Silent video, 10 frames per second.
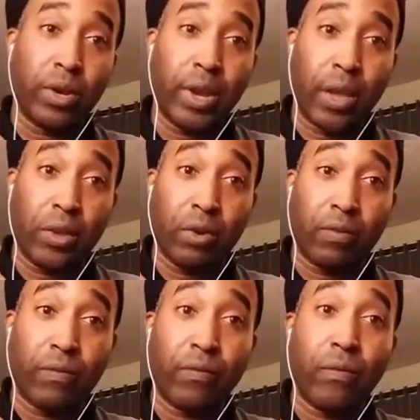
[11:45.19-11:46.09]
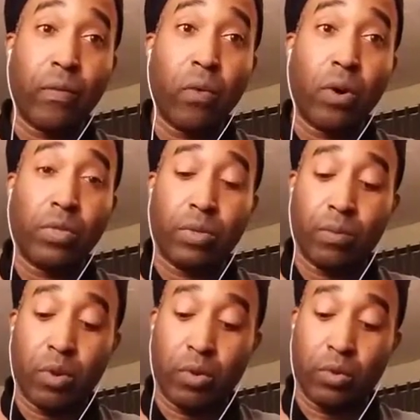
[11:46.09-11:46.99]
Now your fourth
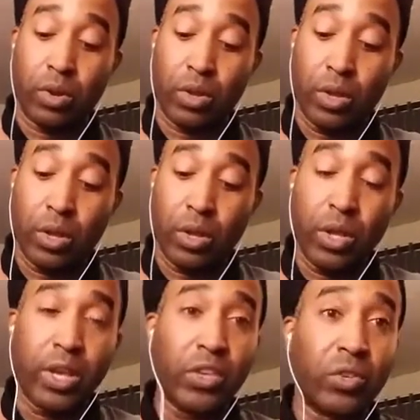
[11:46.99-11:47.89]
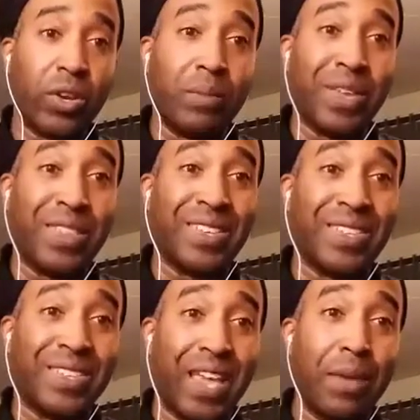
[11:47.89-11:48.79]
mode is going to be the
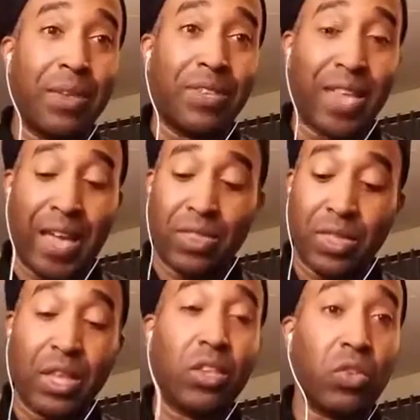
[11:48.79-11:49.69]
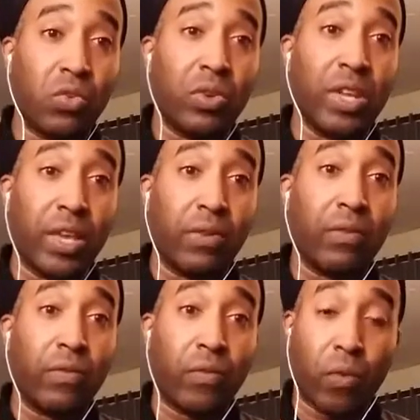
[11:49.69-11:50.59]
same exact thing you did
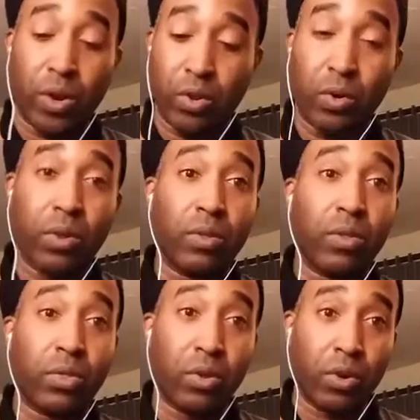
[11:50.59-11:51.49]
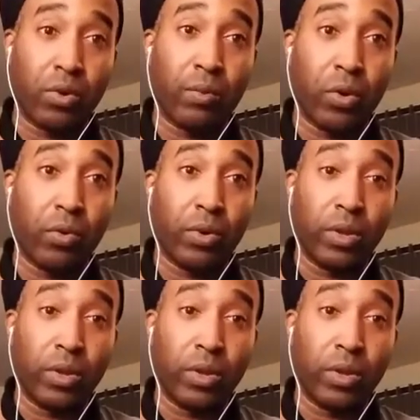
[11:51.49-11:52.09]
for your third mode,